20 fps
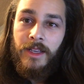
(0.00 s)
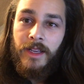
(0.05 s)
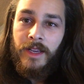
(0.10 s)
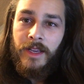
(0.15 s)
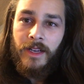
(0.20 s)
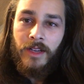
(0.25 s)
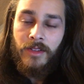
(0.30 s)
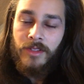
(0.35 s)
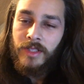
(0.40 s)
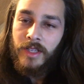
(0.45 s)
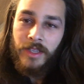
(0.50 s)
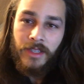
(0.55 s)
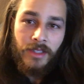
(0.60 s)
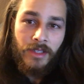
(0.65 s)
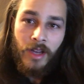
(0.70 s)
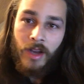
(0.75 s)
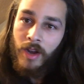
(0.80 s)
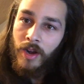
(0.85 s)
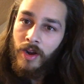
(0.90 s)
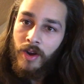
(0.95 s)
And I was like,
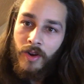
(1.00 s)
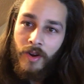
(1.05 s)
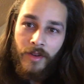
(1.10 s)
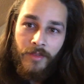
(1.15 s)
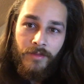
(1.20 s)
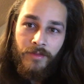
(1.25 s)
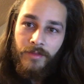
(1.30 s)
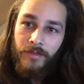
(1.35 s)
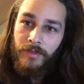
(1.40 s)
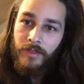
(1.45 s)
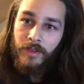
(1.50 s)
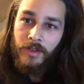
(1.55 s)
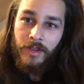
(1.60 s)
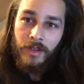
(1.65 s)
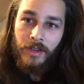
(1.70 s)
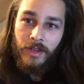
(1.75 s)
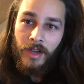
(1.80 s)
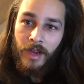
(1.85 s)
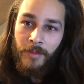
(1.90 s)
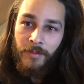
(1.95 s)
no,
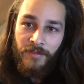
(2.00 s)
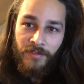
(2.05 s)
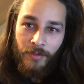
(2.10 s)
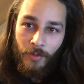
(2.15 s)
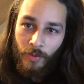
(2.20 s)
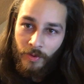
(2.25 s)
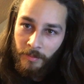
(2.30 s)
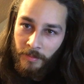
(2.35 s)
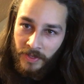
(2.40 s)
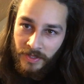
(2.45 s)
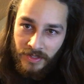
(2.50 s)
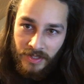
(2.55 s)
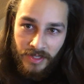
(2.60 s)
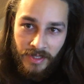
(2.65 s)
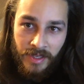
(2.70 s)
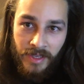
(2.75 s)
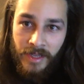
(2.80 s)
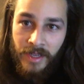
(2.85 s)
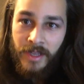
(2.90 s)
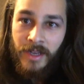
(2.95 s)
I'm 4 months
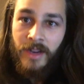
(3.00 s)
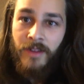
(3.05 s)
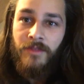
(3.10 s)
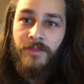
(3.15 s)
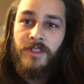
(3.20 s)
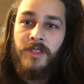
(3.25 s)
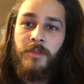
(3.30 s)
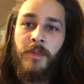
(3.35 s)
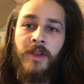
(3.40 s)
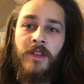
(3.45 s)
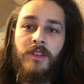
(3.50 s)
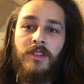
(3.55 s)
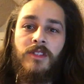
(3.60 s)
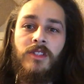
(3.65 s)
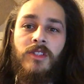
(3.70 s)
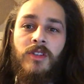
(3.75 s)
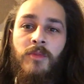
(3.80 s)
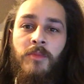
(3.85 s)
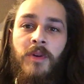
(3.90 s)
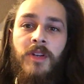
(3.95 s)
in. I've spent
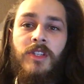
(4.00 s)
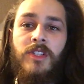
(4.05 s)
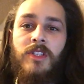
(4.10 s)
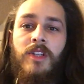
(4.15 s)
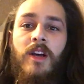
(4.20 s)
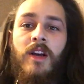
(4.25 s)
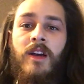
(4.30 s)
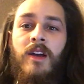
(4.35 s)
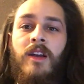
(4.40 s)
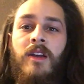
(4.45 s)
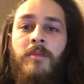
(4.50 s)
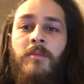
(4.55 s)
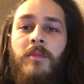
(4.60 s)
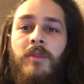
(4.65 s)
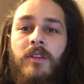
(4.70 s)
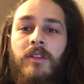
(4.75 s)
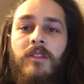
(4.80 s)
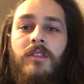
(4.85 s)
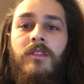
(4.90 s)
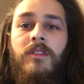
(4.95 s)
so much
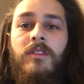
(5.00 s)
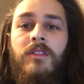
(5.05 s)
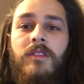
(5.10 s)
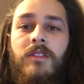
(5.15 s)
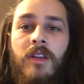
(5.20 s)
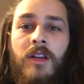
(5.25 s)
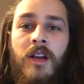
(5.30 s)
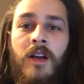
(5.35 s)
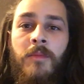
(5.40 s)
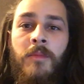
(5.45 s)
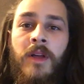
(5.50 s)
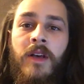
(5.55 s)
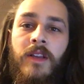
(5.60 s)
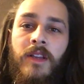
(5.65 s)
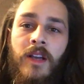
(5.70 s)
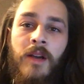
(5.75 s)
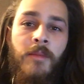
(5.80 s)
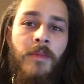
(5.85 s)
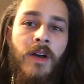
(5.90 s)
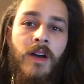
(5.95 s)
time. I'm
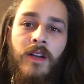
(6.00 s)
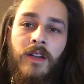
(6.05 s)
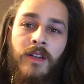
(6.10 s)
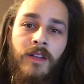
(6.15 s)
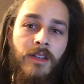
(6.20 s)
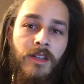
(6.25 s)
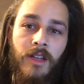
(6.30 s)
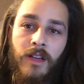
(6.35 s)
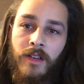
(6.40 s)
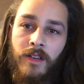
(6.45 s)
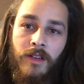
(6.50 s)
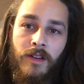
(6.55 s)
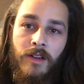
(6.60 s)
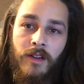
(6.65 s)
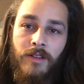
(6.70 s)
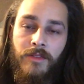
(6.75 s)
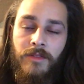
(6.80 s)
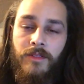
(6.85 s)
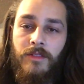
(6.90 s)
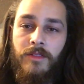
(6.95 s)
like, I'm not gonna cut it
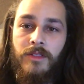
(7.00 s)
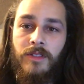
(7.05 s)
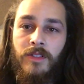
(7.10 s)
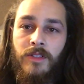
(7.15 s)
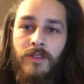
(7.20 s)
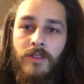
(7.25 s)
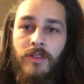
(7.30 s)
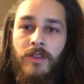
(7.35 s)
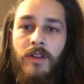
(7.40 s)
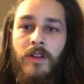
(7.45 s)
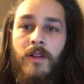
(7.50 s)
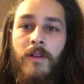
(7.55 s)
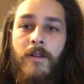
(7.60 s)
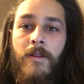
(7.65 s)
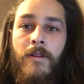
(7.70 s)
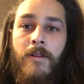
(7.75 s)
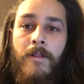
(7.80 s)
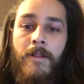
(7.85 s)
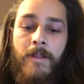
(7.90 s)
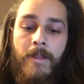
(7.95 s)
off. So
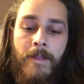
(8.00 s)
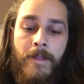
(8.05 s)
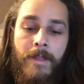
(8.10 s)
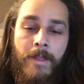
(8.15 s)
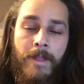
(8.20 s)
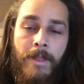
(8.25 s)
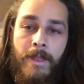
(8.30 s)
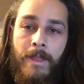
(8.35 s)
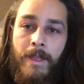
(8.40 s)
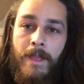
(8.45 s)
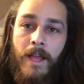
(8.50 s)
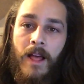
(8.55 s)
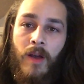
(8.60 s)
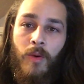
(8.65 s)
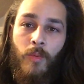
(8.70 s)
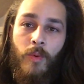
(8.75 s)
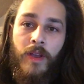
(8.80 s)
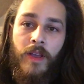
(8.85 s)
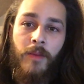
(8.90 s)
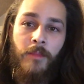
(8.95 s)

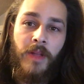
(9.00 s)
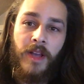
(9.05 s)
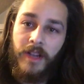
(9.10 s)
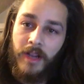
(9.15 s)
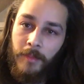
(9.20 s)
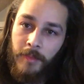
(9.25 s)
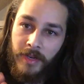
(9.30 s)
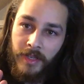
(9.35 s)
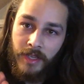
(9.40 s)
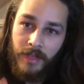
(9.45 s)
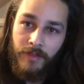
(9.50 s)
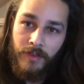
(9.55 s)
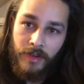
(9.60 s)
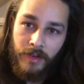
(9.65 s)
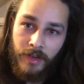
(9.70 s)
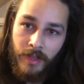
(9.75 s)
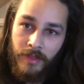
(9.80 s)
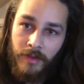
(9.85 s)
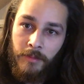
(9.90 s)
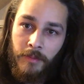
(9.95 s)
I'm like, I'm gonna give it
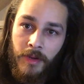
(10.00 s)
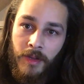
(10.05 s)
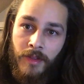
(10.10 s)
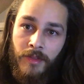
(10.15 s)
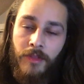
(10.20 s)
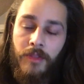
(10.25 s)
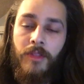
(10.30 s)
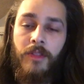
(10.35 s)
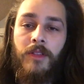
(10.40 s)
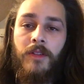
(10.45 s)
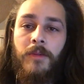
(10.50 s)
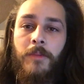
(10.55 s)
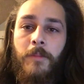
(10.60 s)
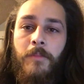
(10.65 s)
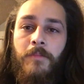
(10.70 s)
another month.